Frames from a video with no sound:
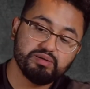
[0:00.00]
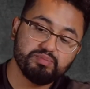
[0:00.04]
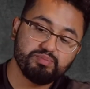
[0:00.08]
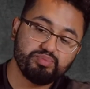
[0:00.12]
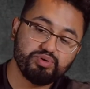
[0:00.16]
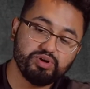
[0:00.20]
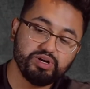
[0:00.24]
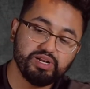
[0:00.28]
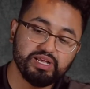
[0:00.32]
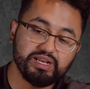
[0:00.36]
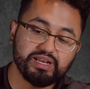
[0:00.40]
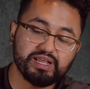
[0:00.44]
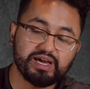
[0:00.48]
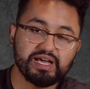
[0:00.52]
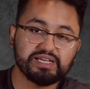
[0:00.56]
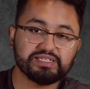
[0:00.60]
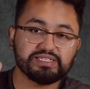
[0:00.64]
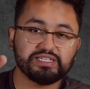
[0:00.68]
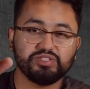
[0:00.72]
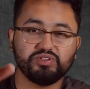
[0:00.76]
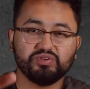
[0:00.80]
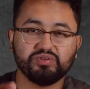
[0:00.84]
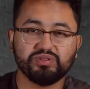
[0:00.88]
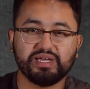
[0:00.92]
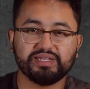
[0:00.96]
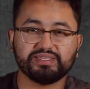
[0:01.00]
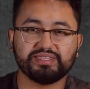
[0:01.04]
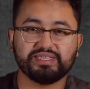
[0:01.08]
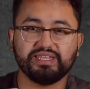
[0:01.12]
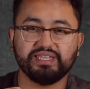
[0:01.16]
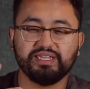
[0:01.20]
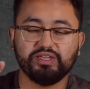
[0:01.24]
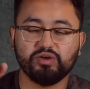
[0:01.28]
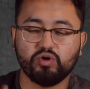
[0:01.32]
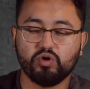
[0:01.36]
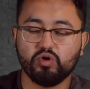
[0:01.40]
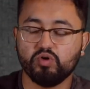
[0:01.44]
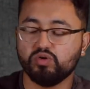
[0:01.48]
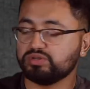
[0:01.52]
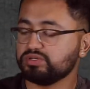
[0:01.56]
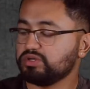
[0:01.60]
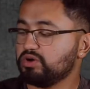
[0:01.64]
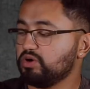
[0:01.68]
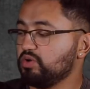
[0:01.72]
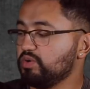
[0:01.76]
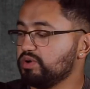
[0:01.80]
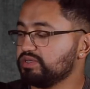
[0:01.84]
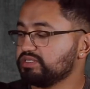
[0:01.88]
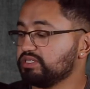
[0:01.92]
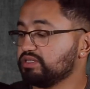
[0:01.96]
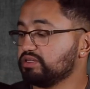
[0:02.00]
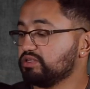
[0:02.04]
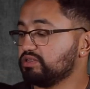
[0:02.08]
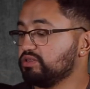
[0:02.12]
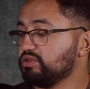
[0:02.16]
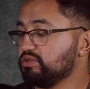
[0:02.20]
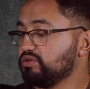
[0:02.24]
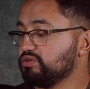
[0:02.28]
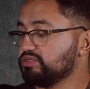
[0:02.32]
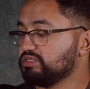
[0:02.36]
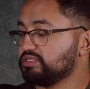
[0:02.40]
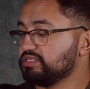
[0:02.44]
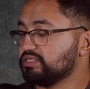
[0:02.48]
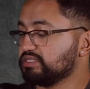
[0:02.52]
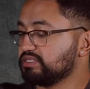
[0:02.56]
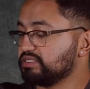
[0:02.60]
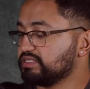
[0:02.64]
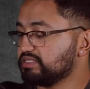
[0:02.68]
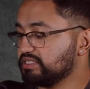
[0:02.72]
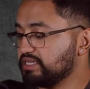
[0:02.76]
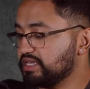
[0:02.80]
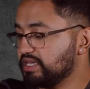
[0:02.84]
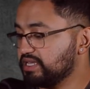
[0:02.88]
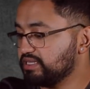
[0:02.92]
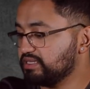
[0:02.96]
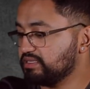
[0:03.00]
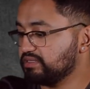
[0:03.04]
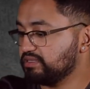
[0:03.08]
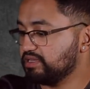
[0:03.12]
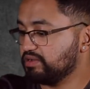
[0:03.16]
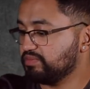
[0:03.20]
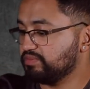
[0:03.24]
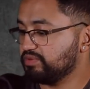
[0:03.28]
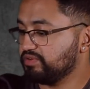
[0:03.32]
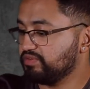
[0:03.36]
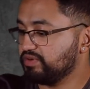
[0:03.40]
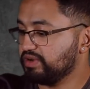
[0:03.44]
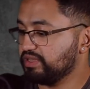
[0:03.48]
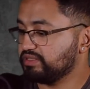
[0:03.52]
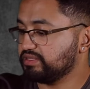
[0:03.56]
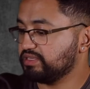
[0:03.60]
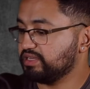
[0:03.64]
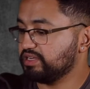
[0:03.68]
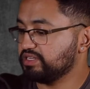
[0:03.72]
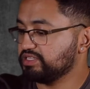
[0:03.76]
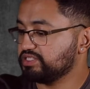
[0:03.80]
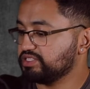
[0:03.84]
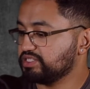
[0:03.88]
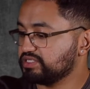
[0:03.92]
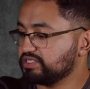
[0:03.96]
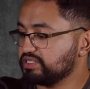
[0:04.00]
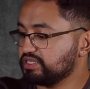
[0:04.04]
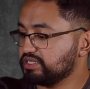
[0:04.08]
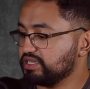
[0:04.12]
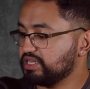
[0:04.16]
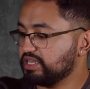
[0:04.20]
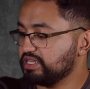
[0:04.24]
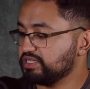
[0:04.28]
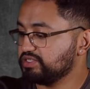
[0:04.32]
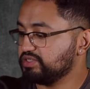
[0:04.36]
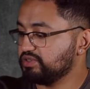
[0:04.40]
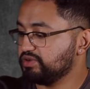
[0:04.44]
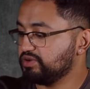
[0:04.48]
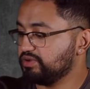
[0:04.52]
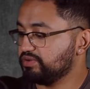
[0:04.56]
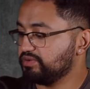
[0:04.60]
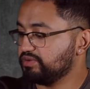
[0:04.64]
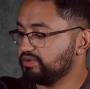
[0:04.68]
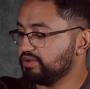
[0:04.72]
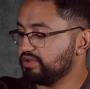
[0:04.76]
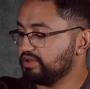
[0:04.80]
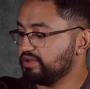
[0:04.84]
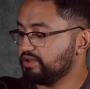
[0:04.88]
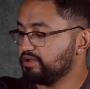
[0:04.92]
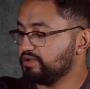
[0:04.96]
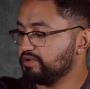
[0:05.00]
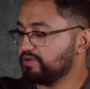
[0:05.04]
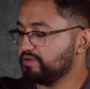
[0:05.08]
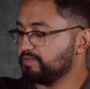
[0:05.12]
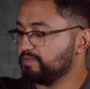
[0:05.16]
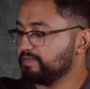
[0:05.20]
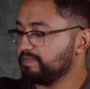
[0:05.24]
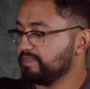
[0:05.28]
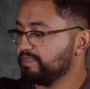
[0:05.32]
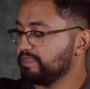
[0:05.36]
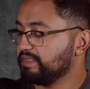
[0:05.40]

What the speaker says: Pretty nice. I do like that he always includes the set number right there, just in case you don't know.